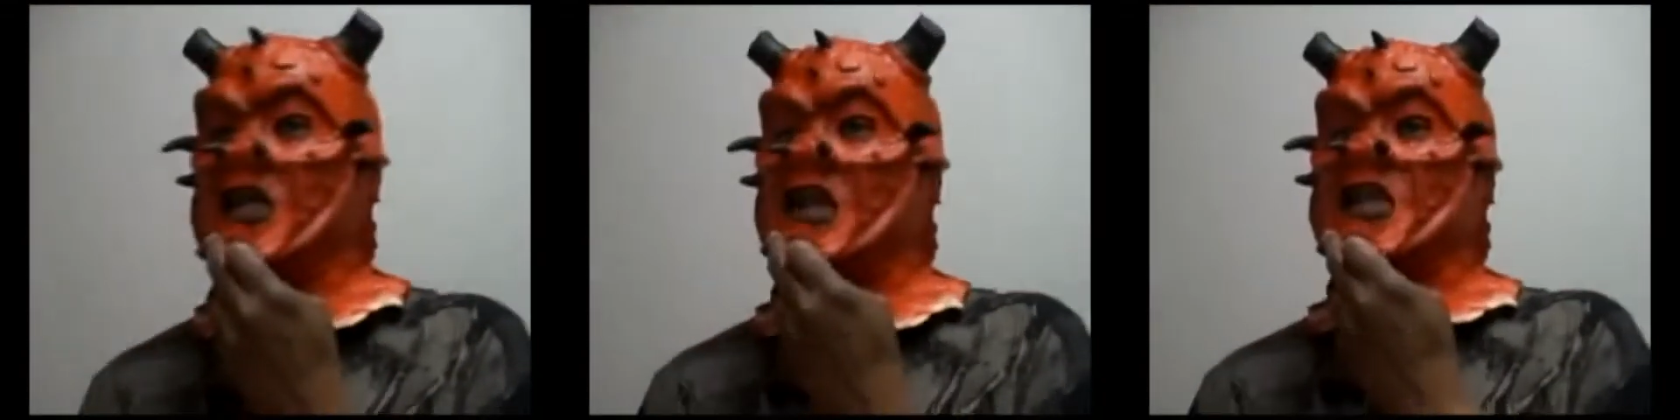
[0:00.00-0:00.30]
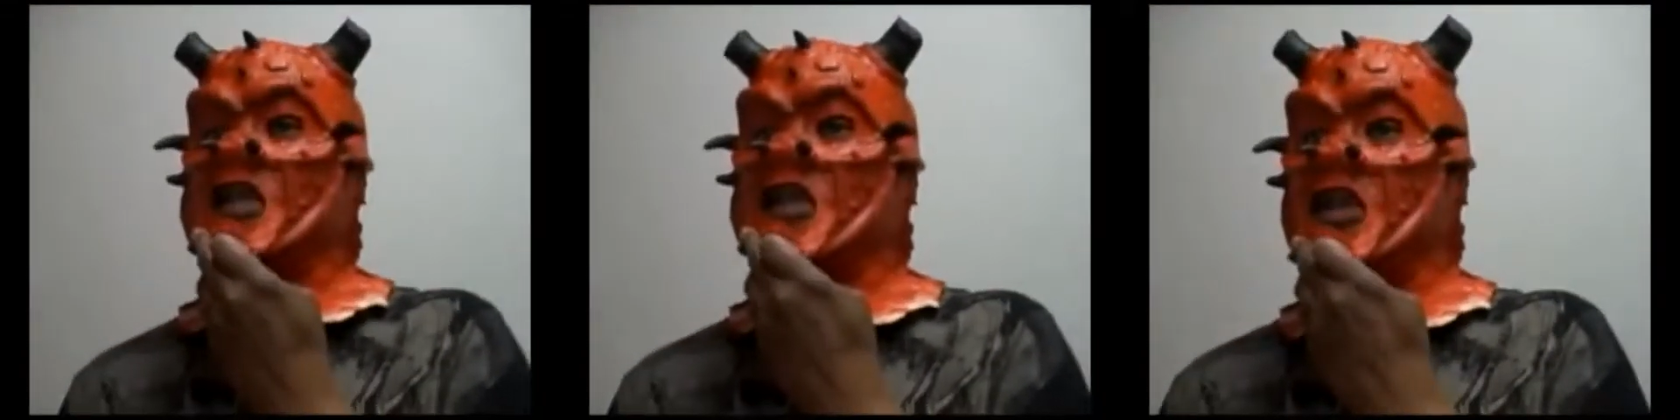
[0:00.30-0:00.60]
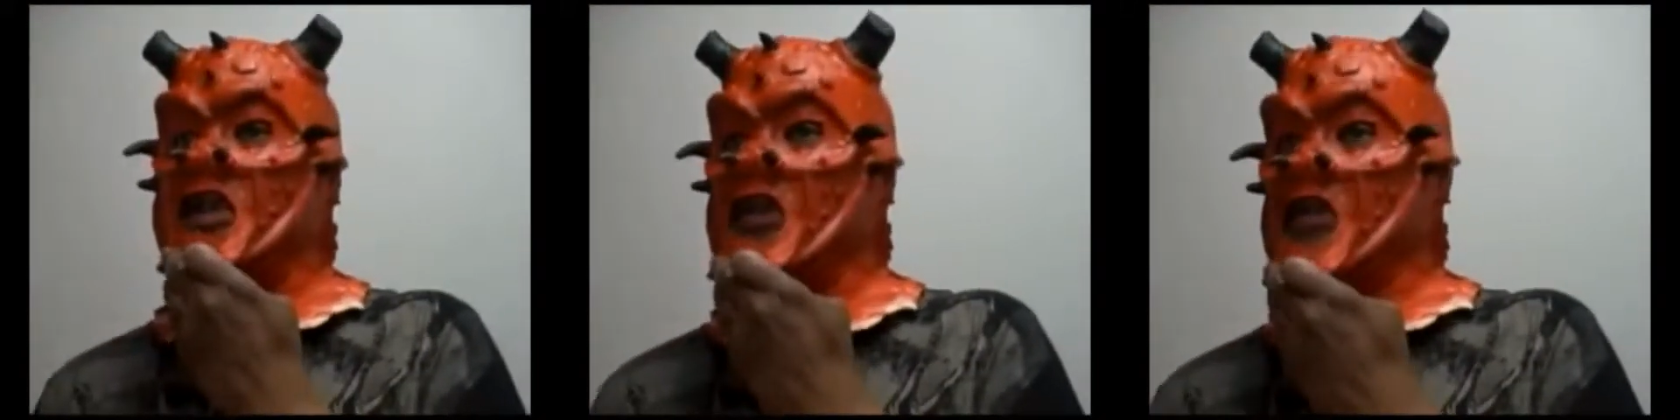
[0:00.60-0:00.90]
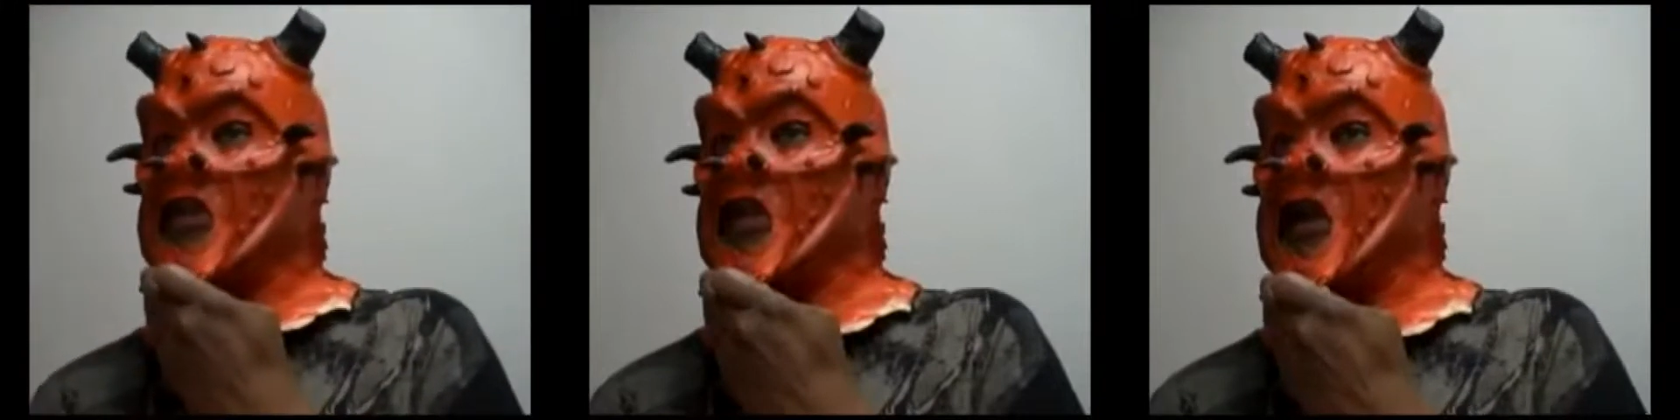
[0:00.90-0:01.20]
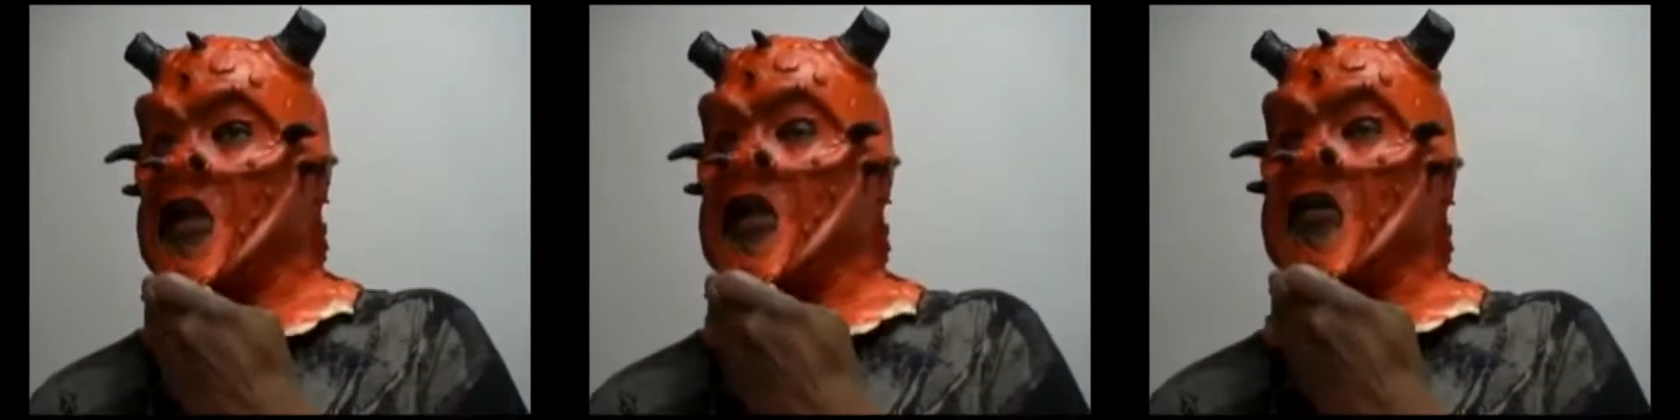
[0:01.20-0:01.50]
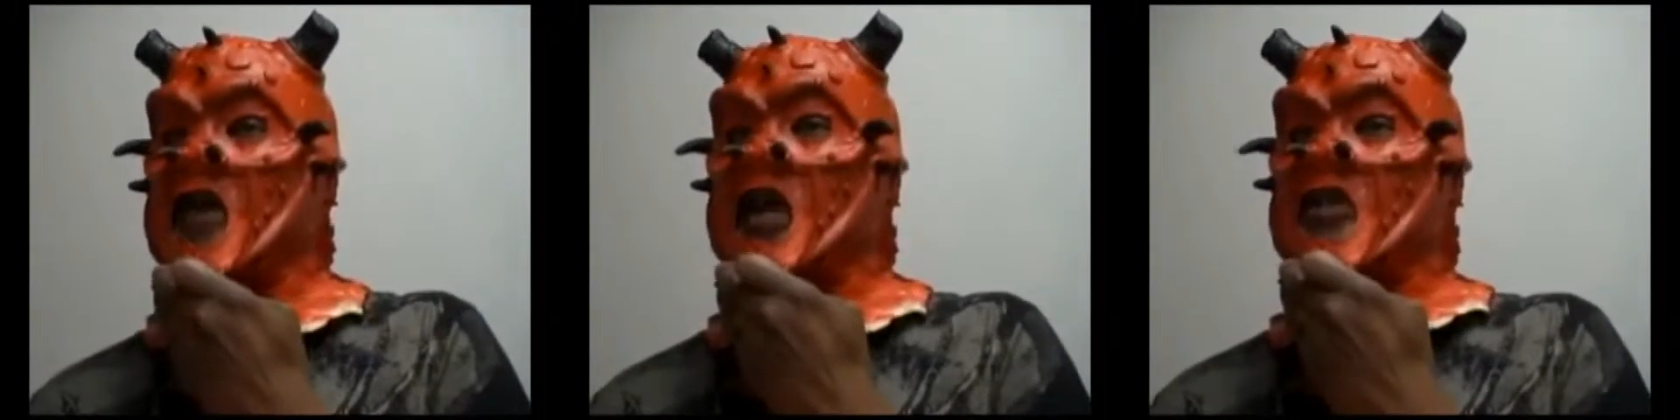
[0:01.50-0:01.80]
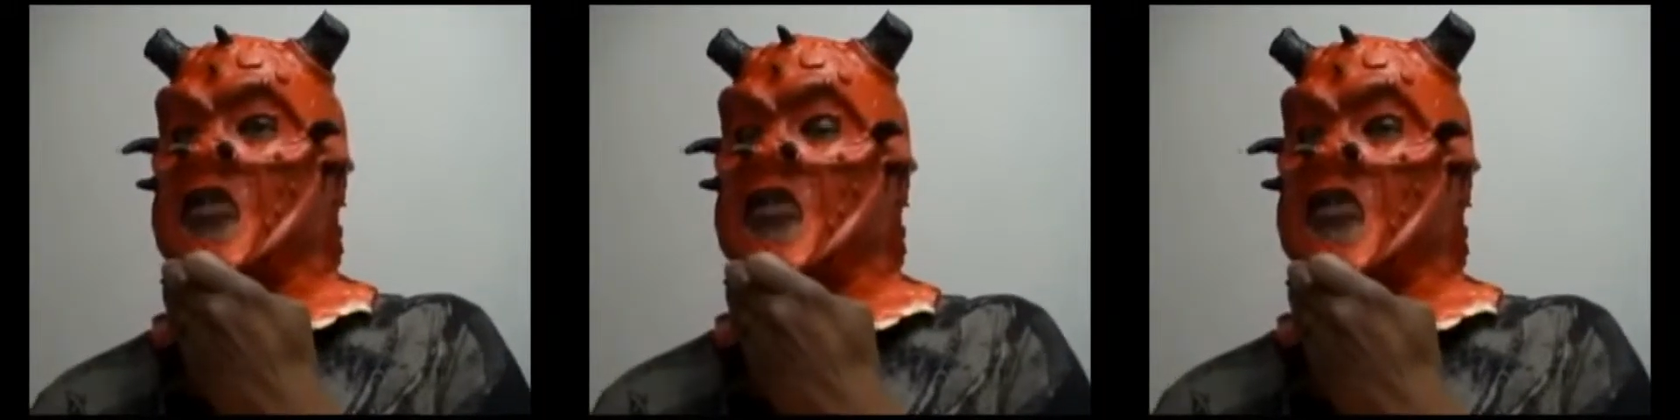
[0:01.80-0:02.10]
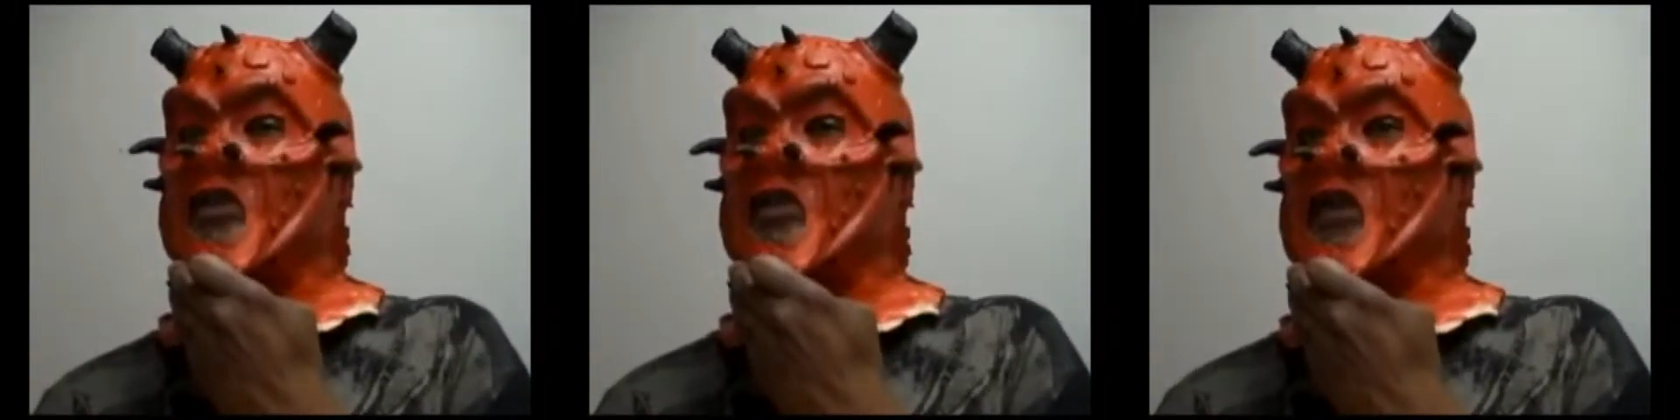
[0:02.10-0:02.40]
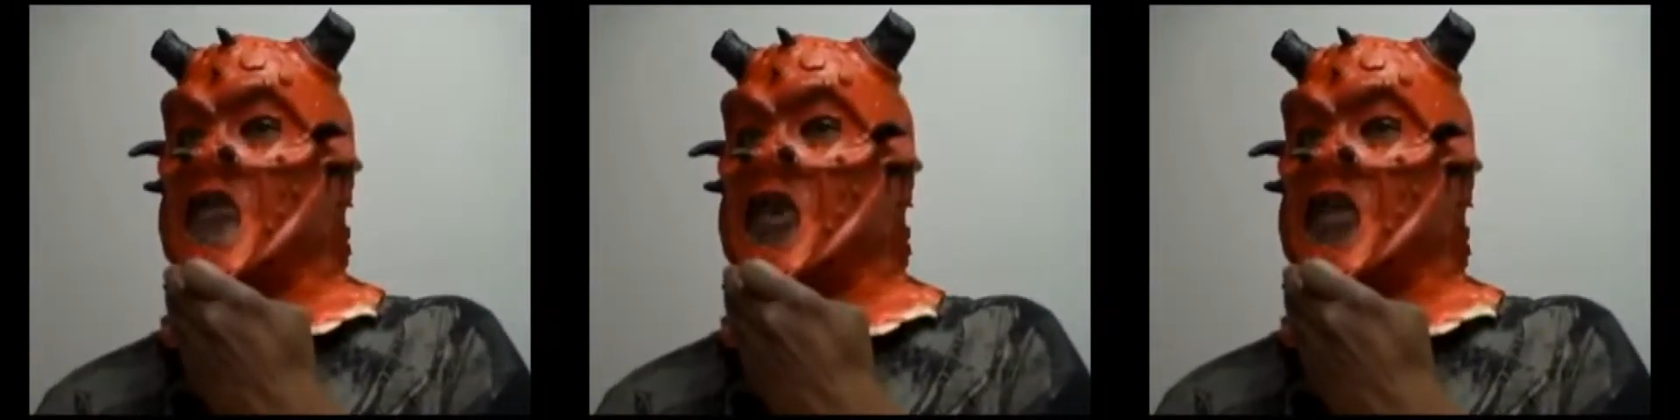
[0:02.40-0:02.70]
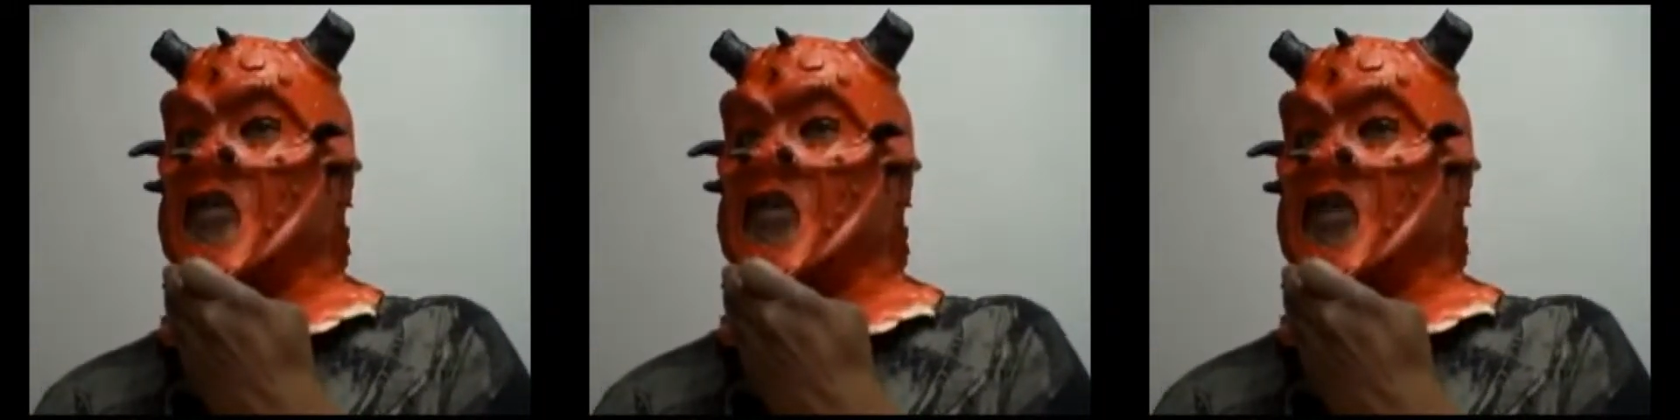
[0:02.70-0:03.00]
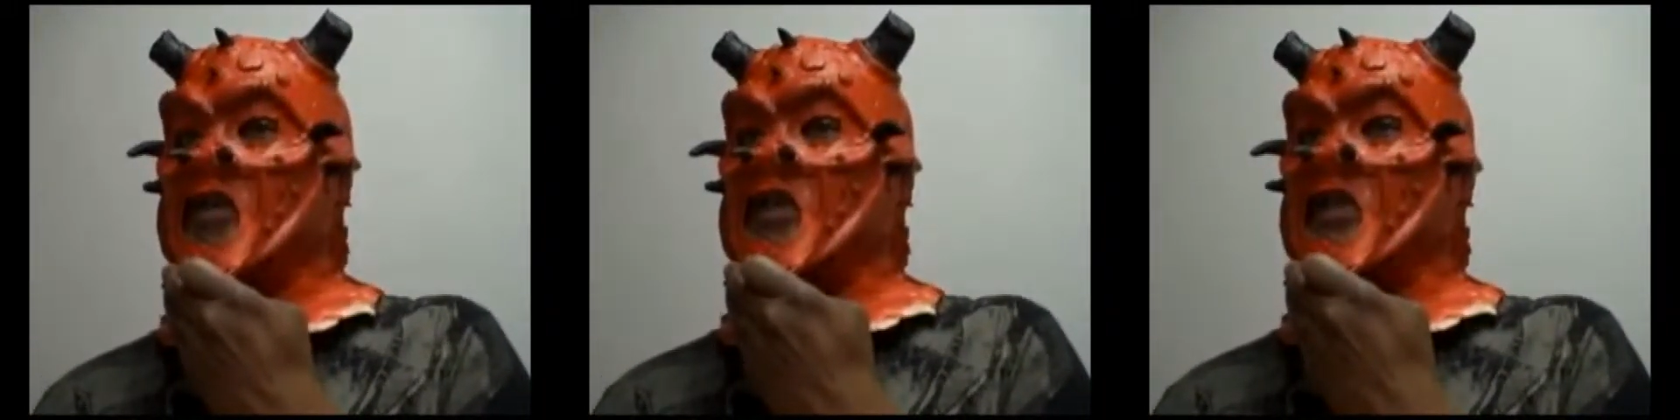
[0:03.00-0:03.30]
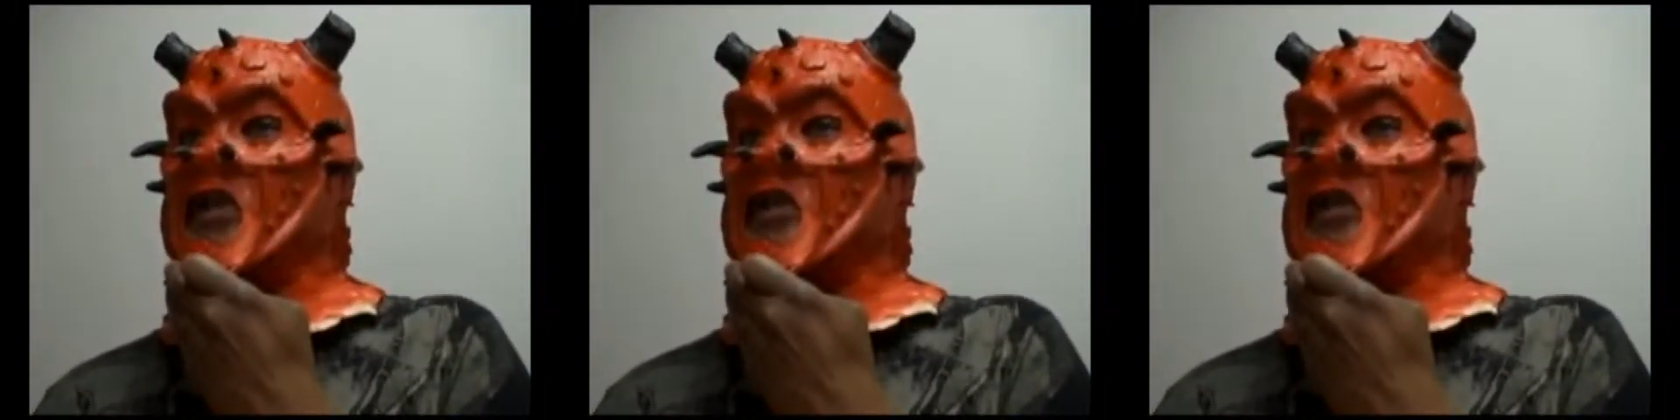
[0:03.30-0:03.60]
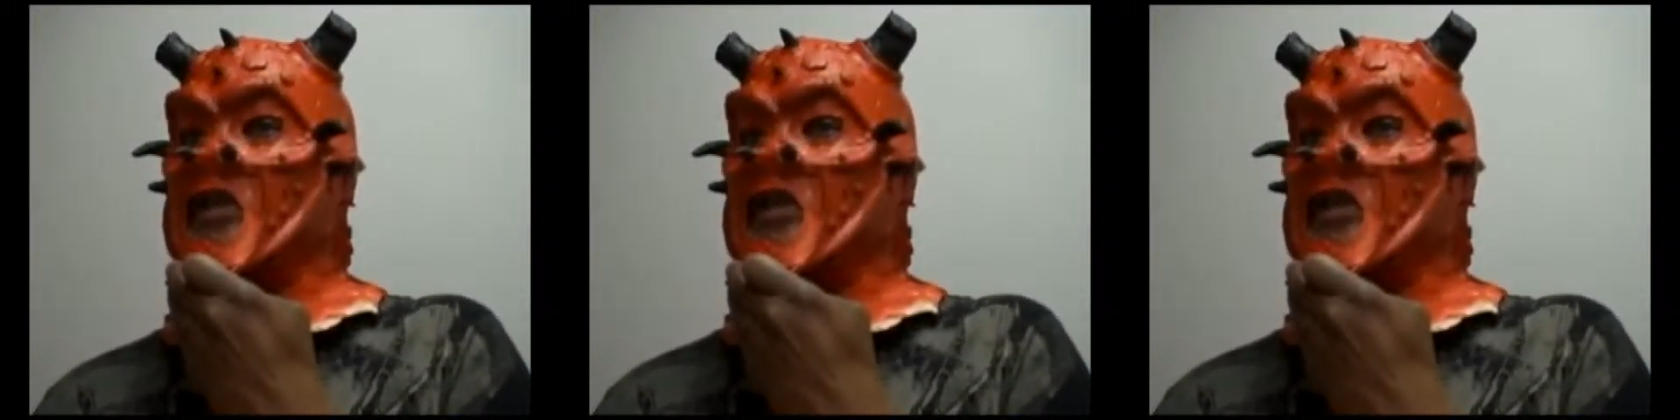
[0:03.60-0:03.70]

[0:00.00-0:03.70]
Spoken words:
days of continued use, a rash slowly develops on the skin.